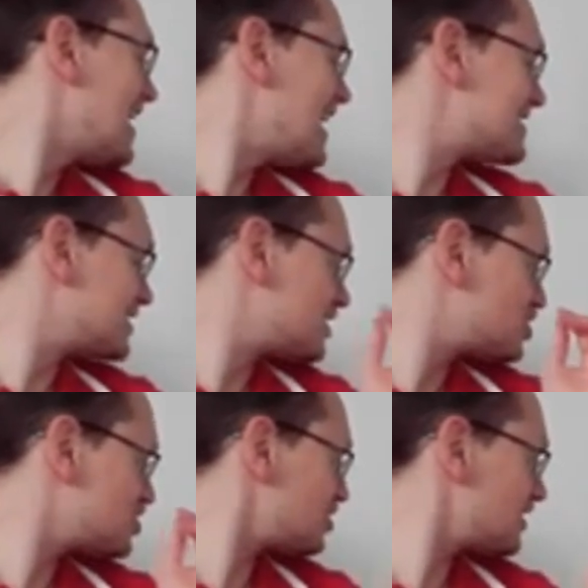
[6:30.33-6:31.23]
It's in a
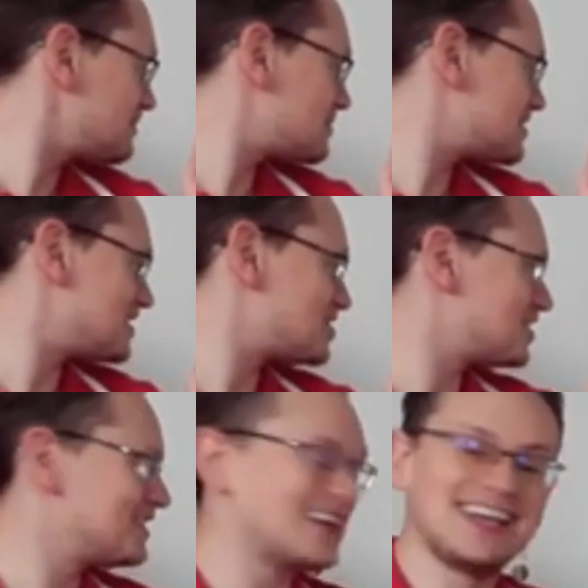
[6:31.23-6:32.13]
solid
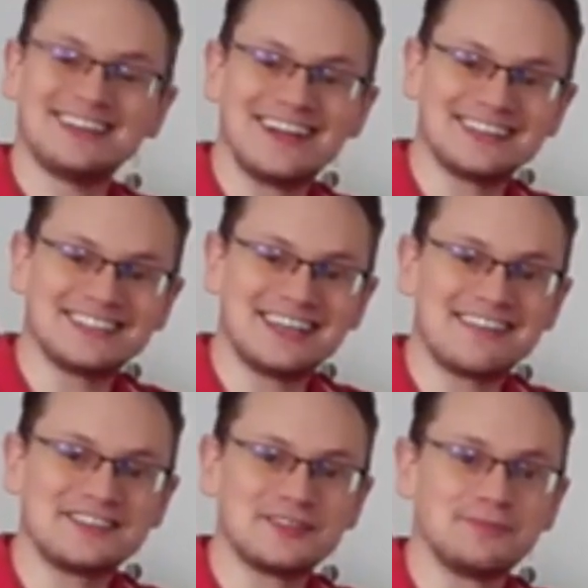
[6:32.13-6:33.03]
position in like the near
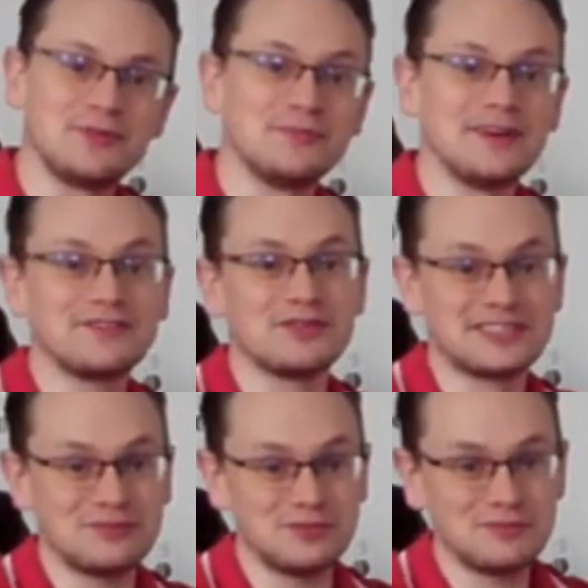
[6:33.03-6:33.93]
end of the board, but of
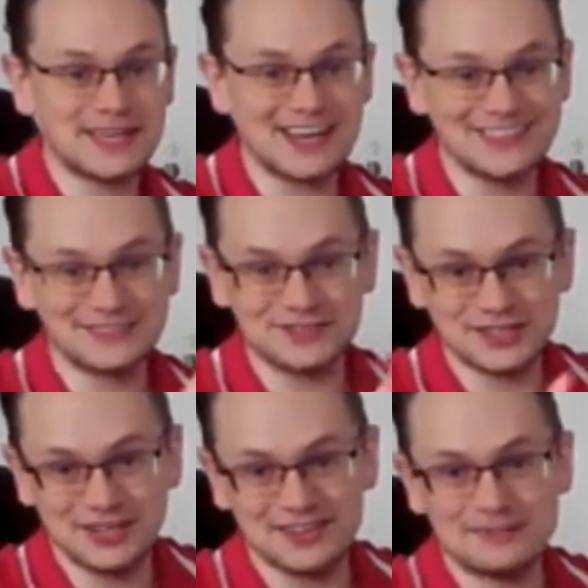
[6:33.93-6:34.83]
course it will be kind of
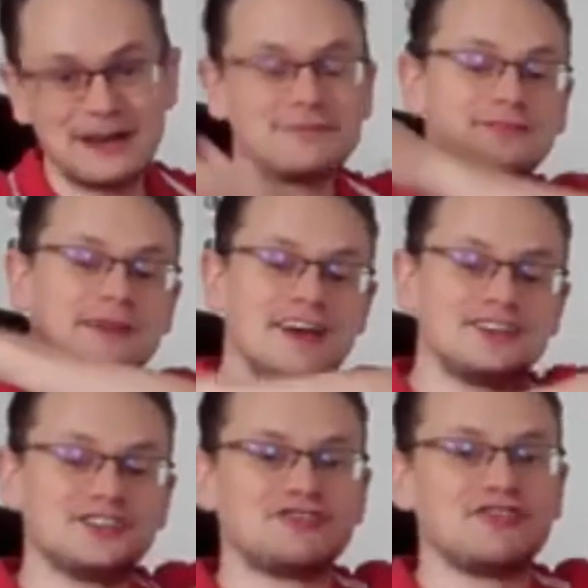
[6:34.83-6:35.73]
forgotten about from
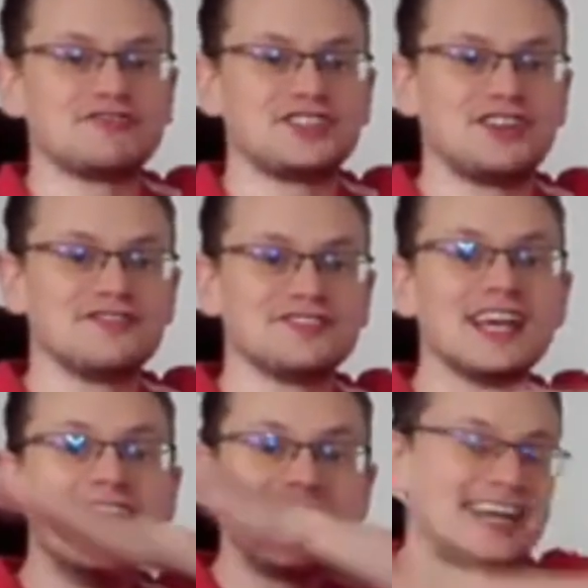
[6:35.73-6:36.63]
other strong
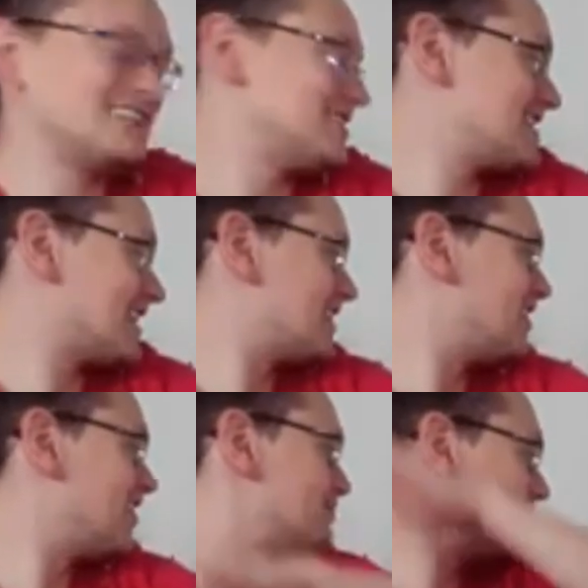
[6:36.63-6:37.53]
songs in the second
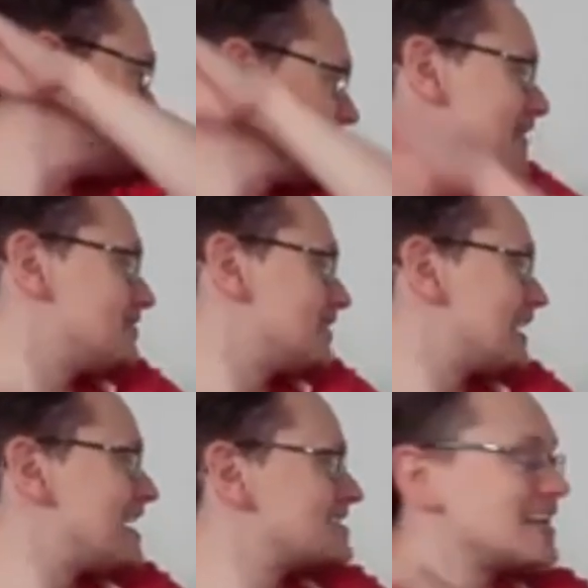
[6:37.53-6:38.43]
half, but
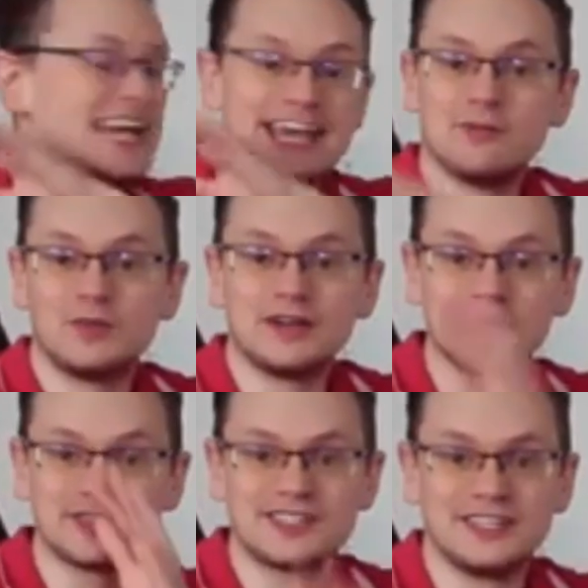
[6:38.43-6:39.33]
nevertheless, it
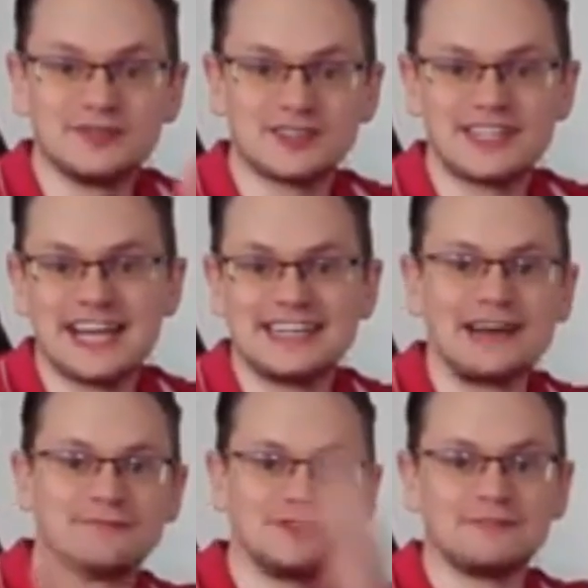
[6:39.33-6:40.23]
will still stand
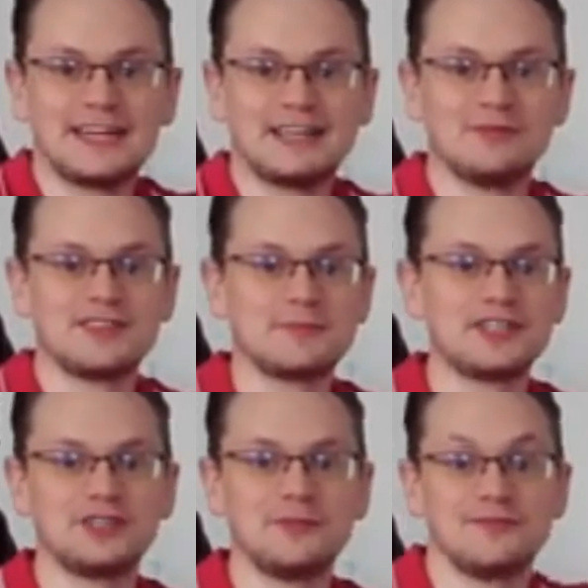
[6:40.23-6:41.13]
out for many,
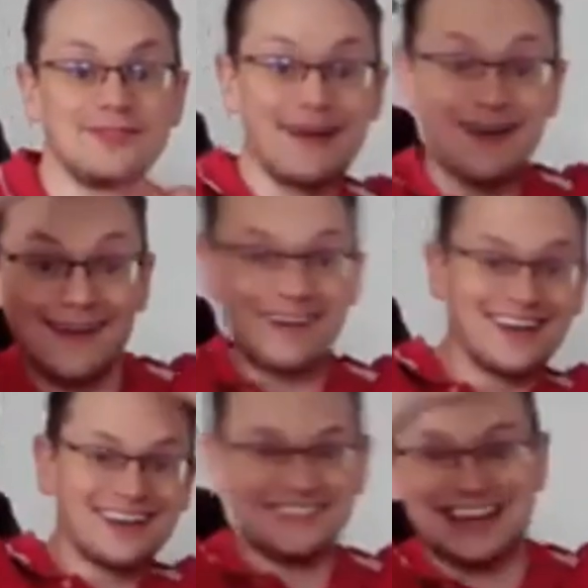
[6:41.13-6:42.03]
especially with the
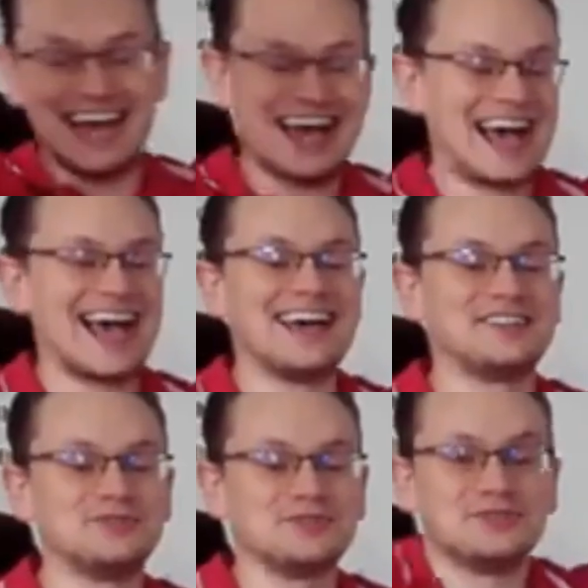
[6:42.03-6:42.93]

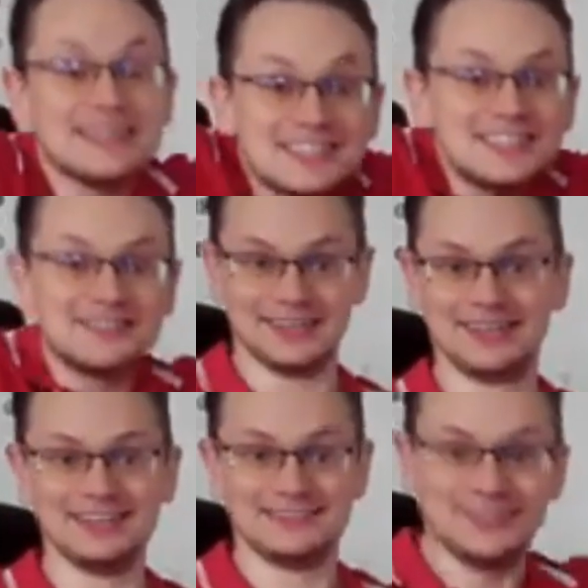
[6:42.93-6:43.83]
and all the rest of it.